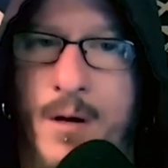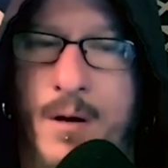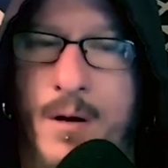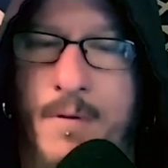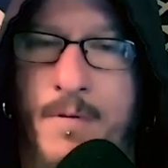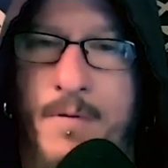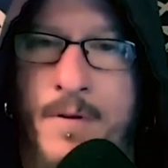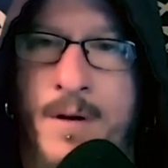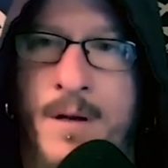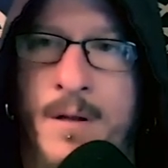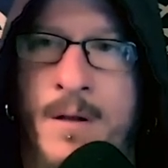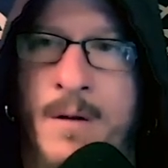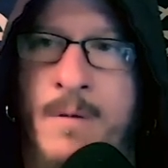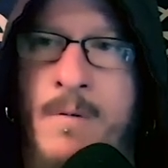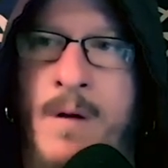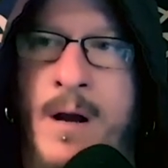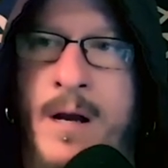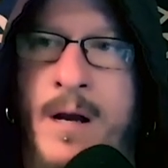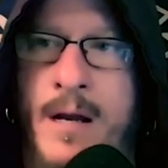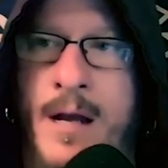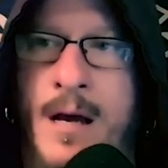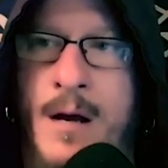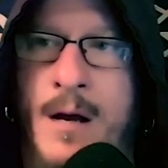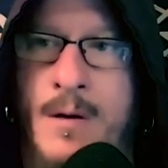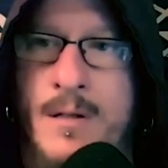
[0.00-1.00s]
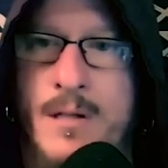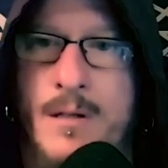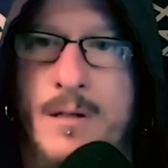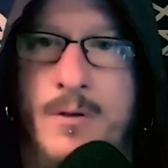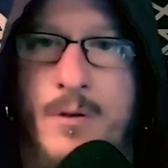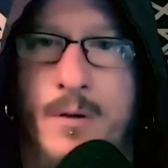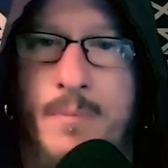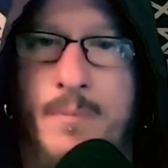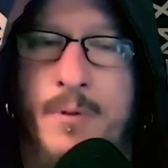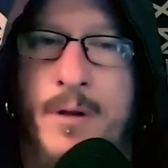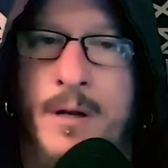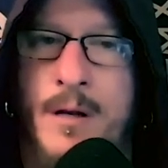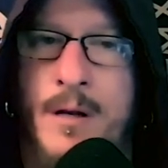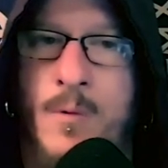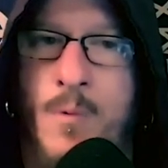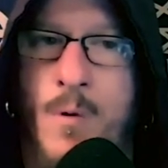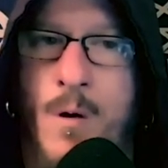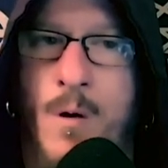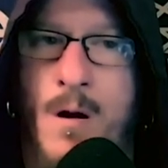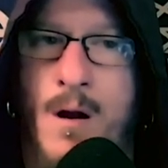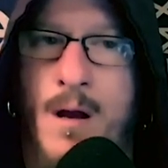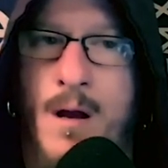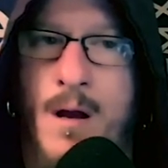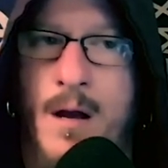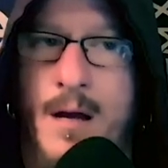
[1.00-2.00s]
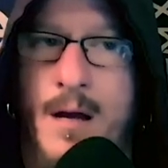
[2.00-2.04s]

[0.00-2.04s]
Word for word: you're feeling right now. Is to drink plenty of water.